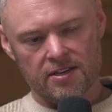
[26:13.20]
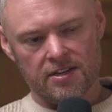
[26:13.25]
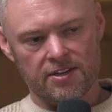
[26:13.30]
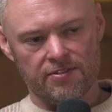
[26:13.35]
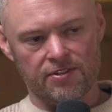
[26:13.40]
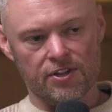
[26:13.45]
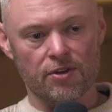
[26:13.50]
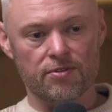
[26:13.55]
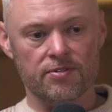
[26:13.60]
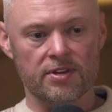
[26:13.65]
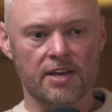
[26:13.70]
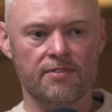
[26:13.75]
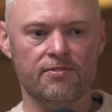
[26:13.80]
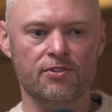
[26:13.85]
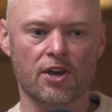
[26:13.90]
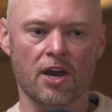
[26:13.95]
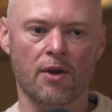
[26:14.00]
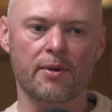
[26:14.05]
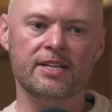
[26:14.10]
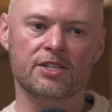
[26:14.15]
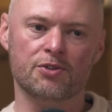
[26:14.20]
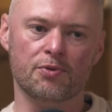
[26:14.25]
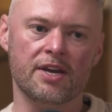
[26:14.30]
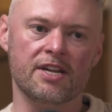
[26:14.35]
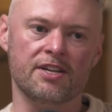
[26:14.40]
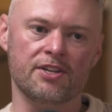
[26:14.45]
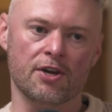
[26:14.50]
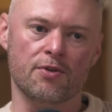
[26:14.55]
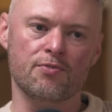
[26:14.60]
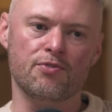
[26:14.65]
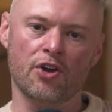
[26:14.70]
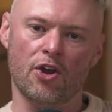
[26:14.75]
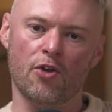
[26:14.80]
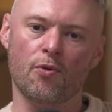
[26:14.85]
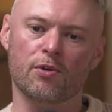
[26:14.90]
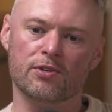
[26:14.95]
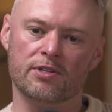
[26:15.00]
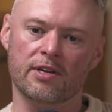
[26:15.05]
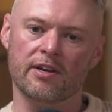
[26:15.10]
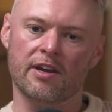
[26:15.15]
If you go into it and you don't know
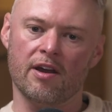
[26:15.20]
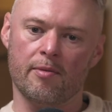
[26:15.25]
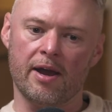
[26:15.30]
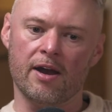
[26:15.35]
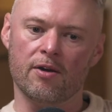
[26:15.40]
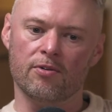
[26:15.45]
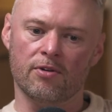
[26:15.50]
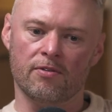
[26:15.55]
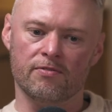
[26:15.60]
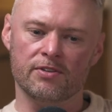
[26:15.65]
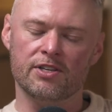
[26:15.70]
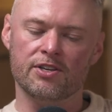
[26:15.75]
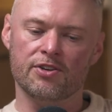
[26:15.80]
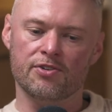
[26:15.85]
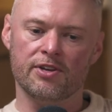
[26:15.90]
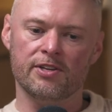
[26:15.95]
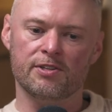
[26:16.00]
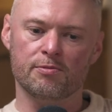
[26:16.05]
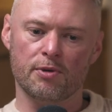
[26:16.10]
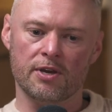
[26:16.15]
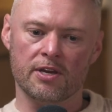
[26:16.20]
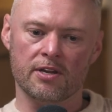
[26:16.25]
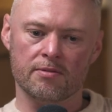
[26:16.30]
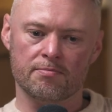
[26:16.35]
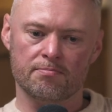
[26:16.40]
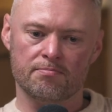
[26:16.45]
what's going to come out, obviously you need to be